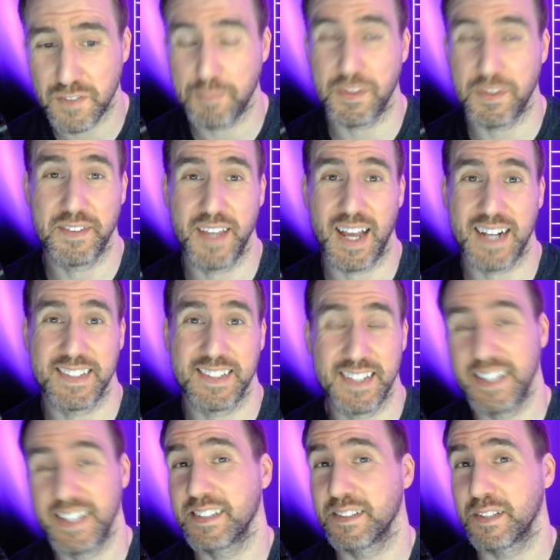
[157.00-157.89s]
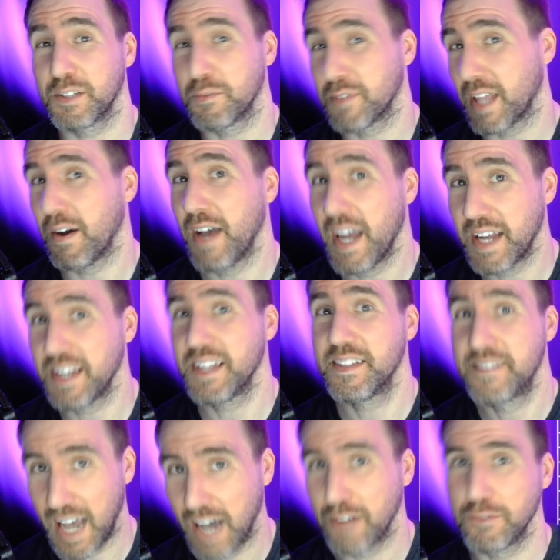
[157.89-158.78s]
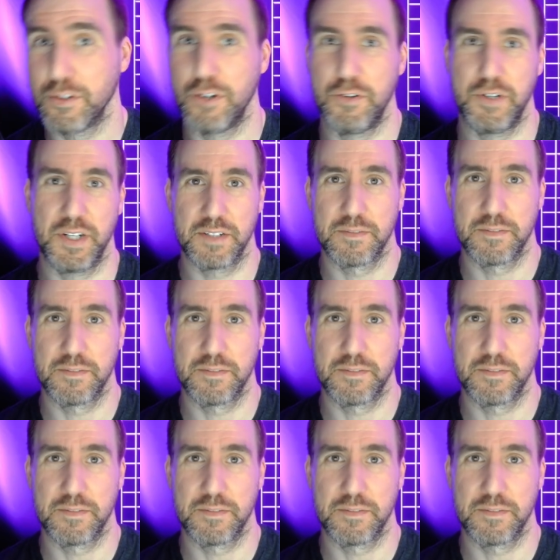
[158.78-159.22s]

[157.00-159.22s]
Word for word: the text easily without any downloading.